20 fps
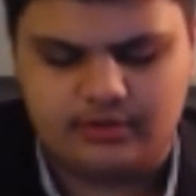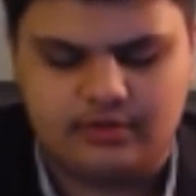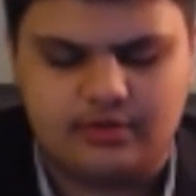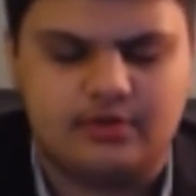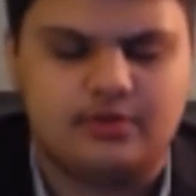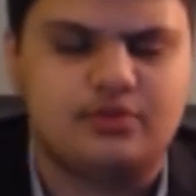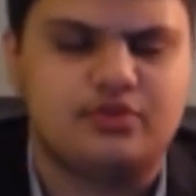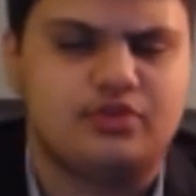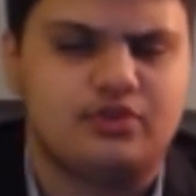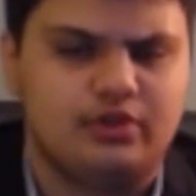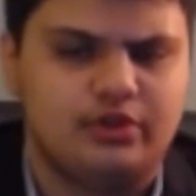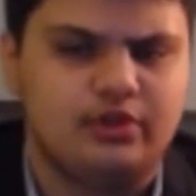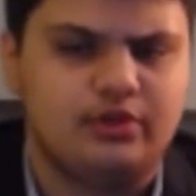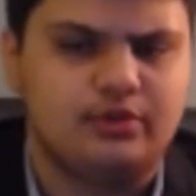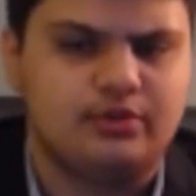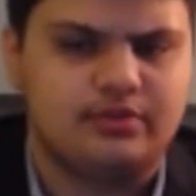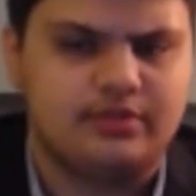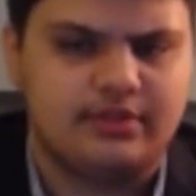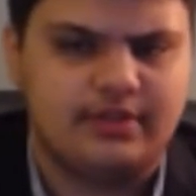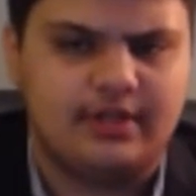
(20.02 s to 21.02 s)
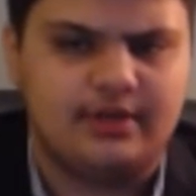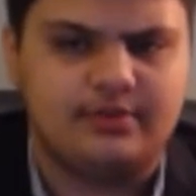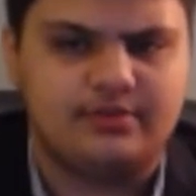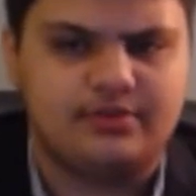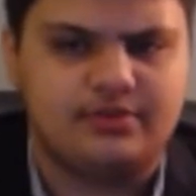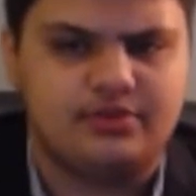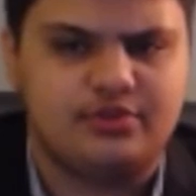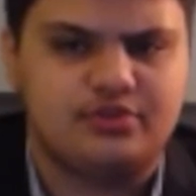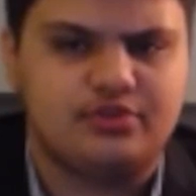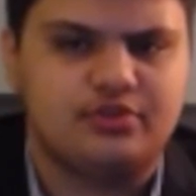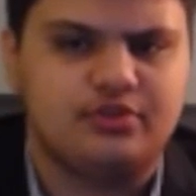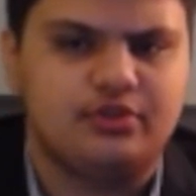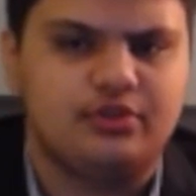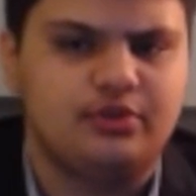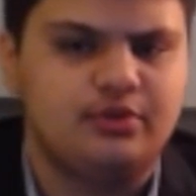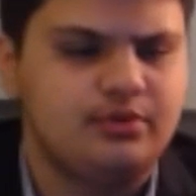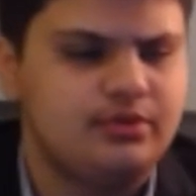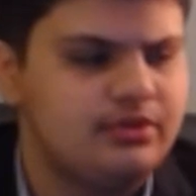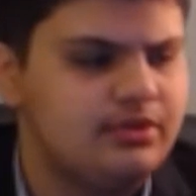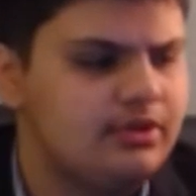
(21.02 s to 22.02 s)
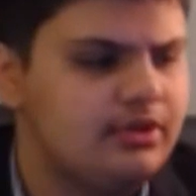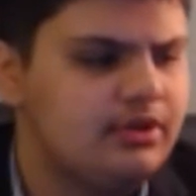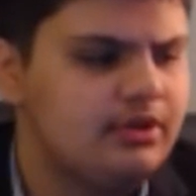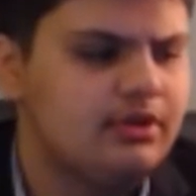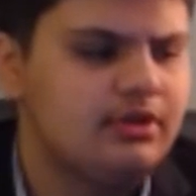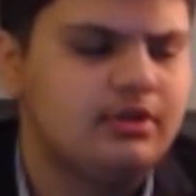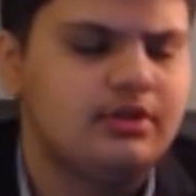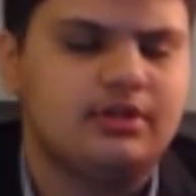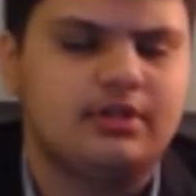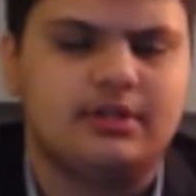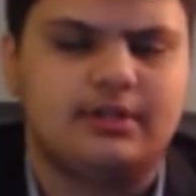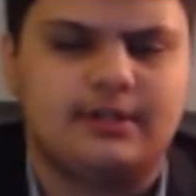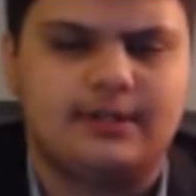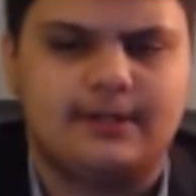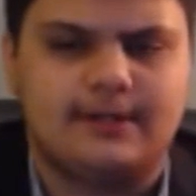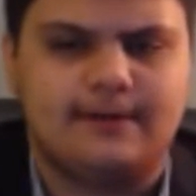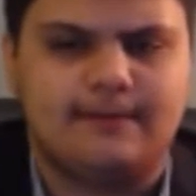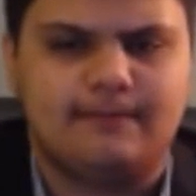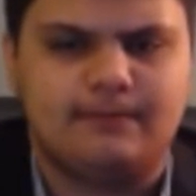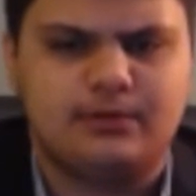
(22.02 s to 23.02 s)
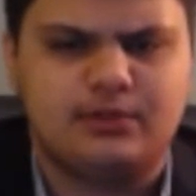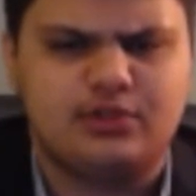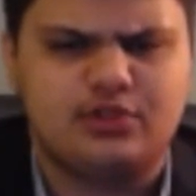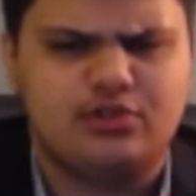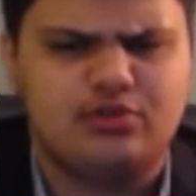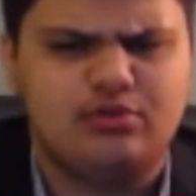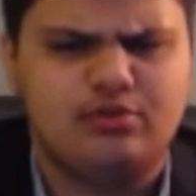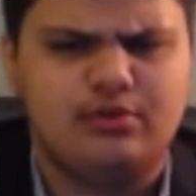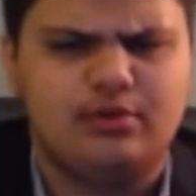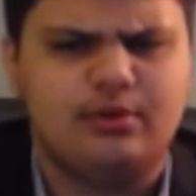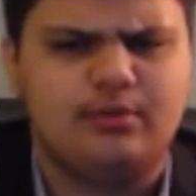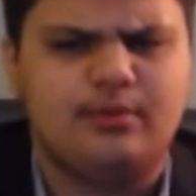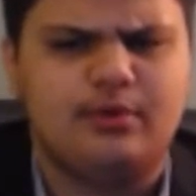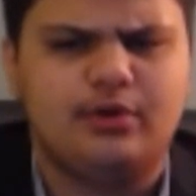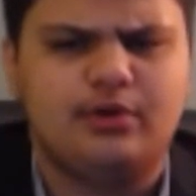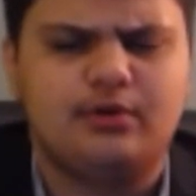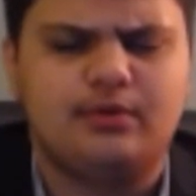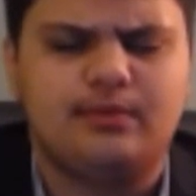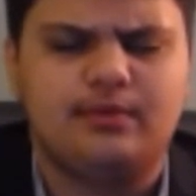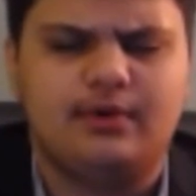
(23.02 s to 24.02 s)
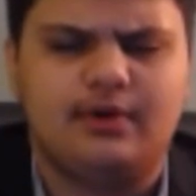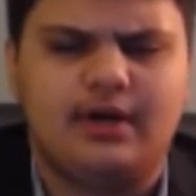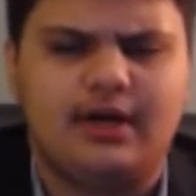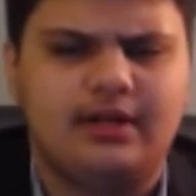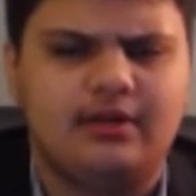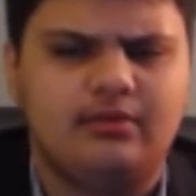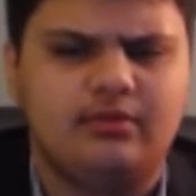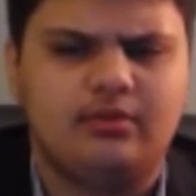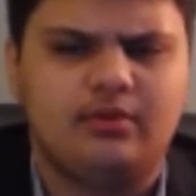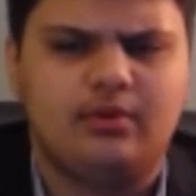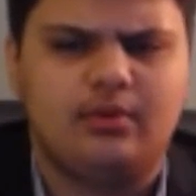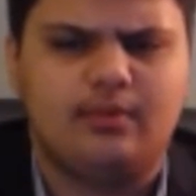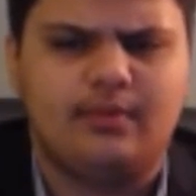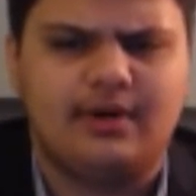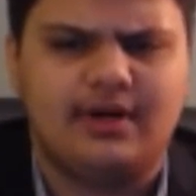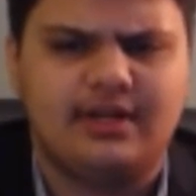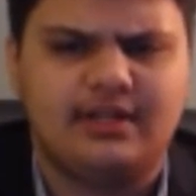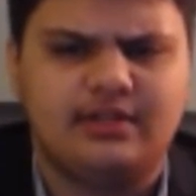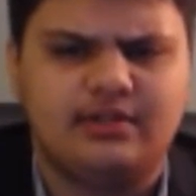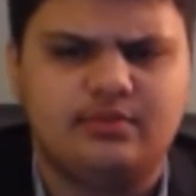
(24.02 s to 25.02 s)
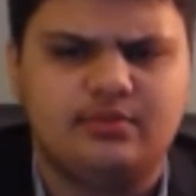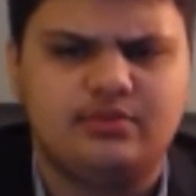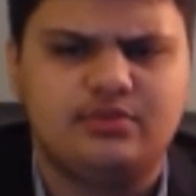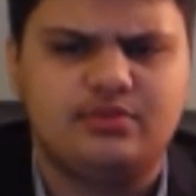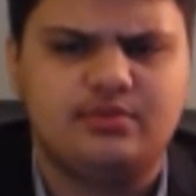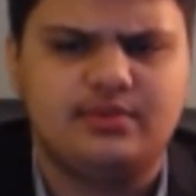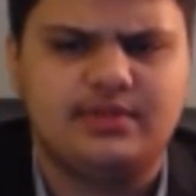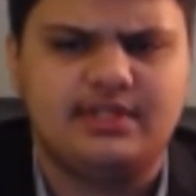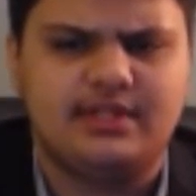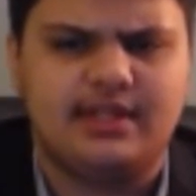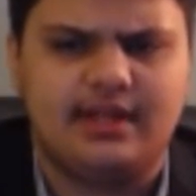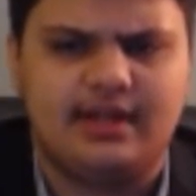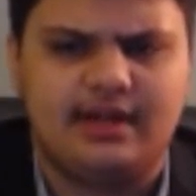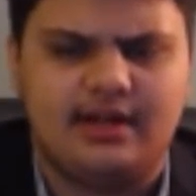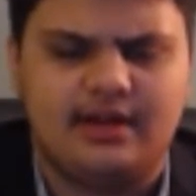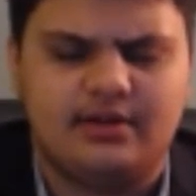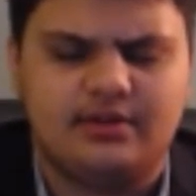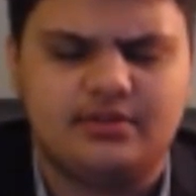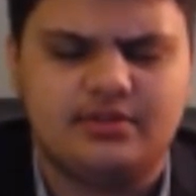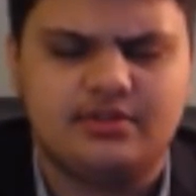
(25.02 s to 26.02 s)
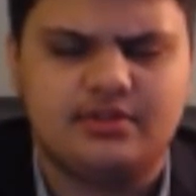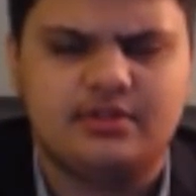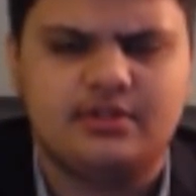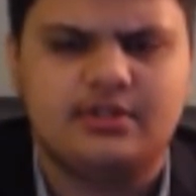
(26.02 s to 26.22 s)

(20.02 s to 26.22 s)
salute. That was their salute, which is truly remarkable. I don't know why he would tweet that out.